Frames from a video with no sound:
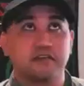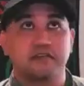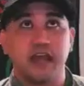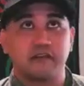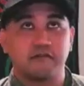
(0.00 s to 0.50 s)

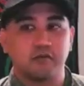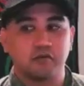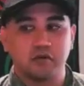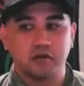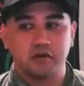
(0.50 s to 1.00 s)
deck
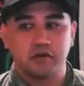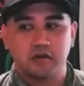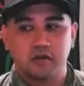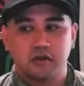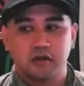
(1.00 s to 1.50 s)
for
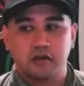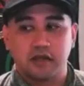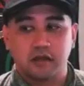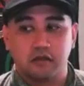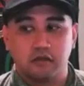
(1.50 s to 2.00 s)

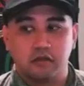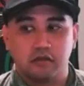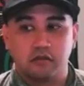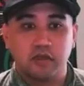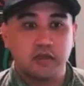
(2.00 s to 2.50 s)
like
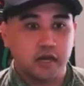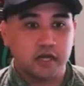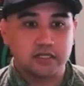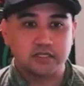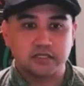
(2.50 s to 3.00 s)
3
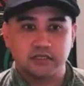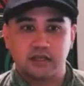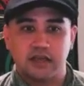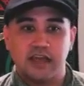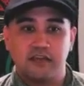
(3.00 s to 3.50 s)
months.
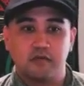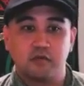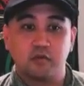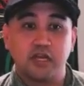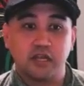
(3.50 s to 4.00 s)
I've been
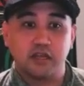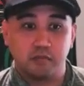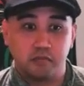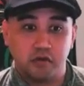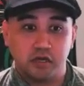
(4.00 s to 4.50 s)
reading the
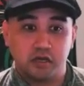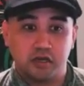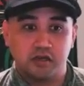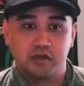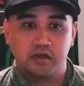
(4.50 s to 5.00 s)

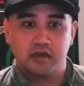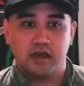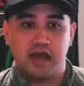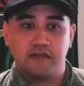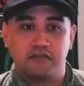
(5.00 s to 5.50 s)
book.
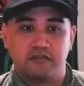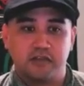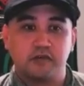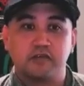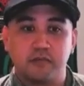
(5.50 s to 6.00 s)
I've
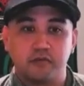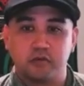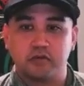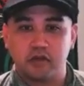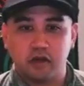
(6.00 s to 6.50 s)
still not
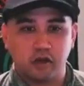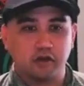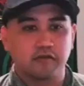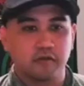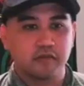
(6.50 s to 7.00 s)
pulled a
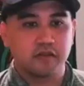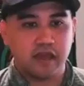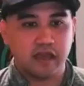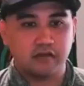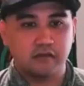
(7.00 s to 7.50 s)
card from the
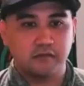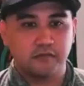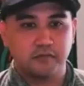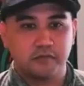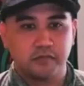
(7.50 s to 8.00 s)
deck.
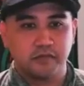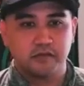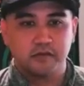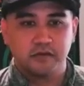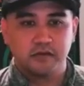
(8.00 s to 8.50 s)

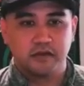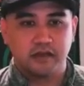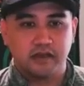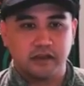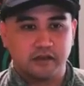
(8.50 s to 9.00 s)

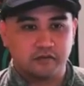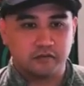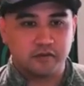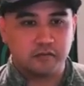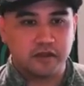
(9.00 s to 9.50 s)
And I
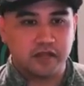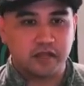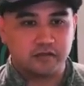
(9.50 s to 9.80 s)
just want to be like,